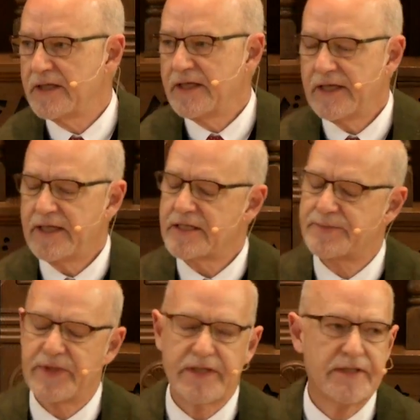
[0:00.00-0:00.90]
It has
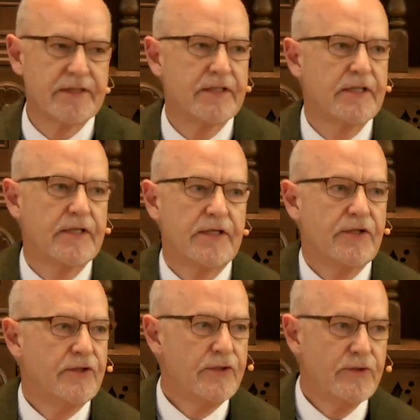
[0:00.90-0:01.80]
been
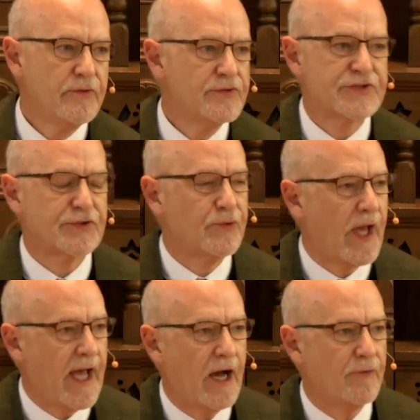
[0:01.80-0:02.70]
used
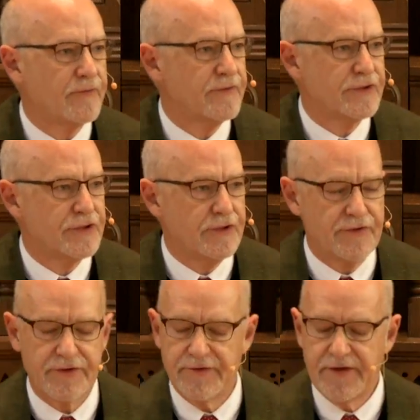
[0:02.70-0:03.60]
throughout
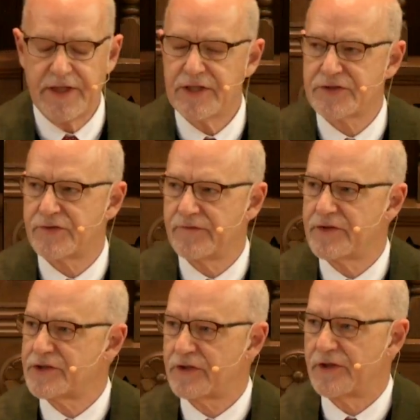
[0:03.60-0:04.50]
the history of the
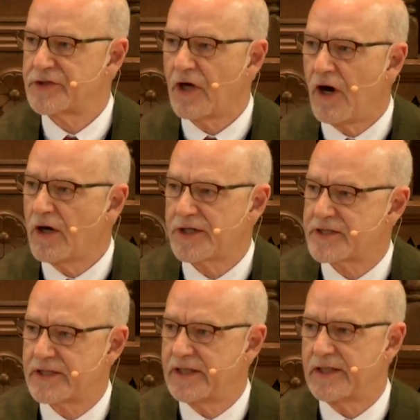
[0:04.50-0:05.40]
church.
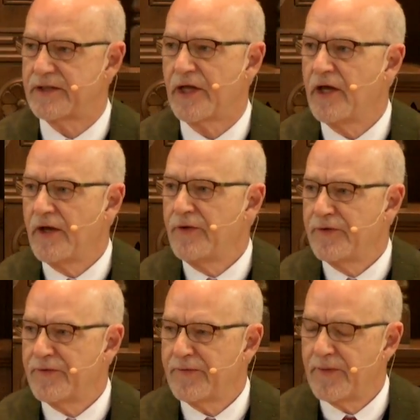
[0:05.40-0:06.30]
Augustine
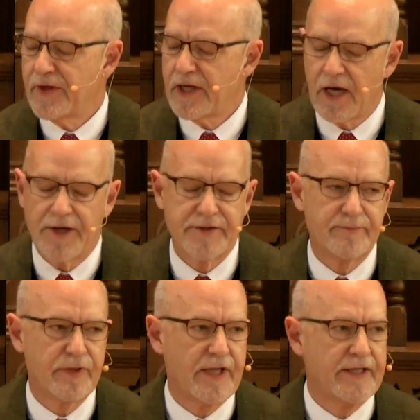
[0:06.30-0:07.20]

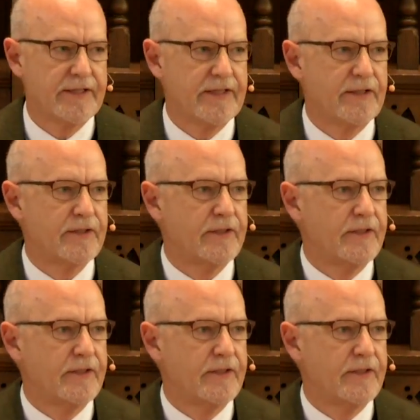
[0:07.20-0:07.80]
contemplated it.